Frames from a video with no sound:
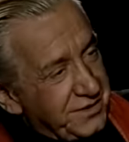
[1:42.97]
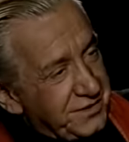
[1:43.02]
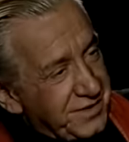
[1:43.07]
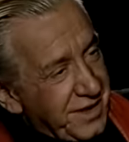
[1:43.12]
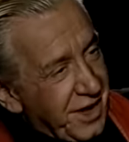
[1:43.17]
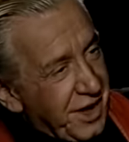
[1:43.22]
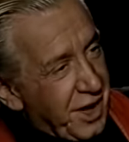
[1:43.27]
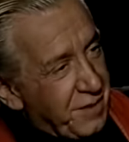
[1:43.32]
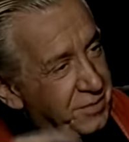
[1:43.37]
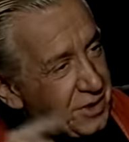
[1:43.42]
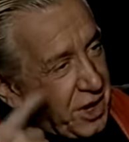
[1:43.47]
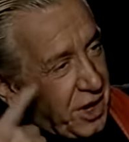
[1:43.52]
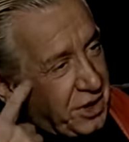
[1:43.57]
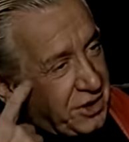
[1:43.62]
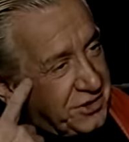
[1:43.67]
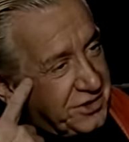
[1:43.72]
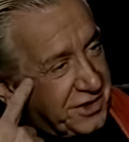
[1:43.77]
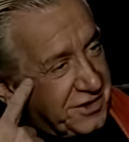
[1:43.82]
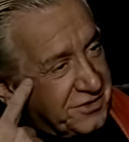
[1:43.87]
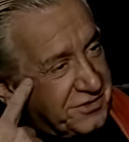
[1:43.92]
All in red.
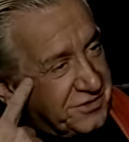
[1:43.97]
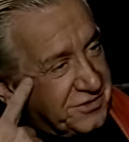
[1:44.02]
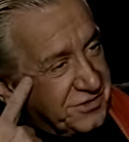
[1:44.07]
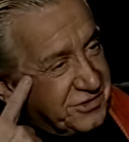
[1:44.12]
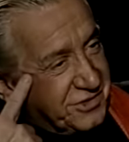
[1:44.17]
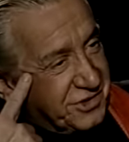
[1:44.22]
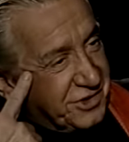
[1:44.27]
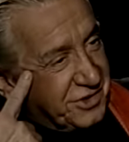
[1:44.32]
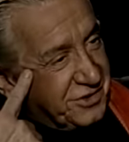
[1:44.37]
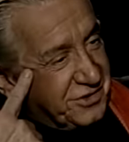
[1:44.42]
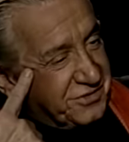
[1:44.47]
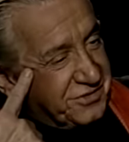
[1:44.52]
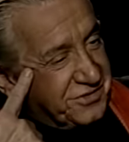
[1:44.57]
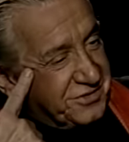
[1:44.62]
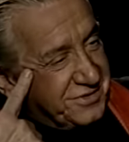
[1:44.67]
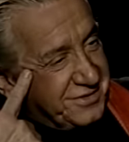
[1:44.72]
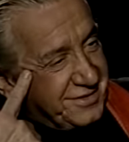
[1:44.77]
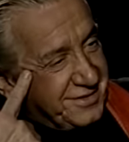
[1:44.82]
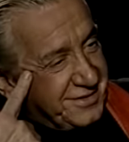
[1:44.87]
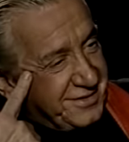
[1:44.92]
Happy holidays. Yes,